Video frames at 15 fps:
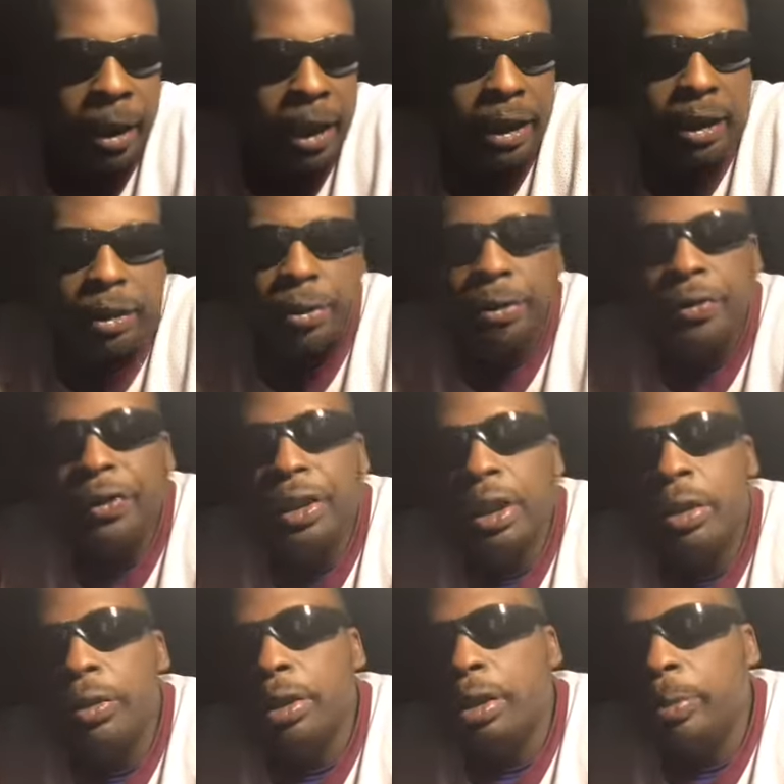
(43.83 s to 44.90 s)
why I didn't do the
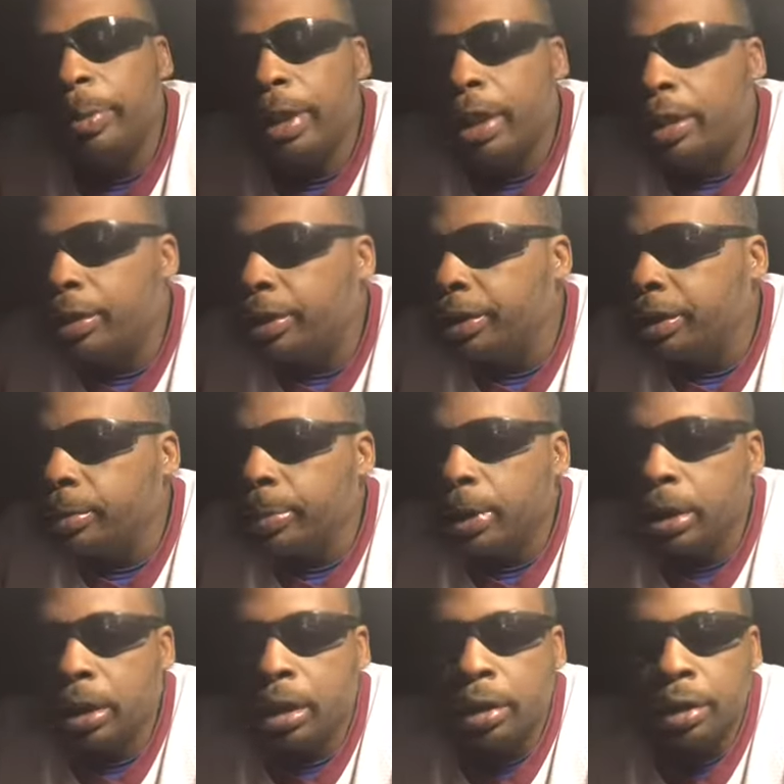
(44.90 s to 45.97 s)
video a little bit earlier is
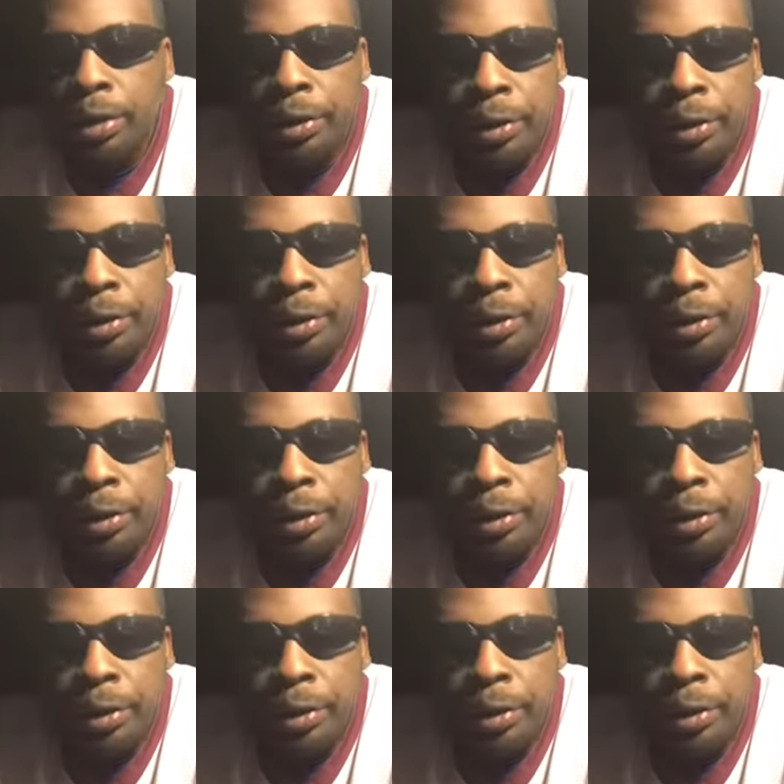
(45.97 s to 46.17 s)
because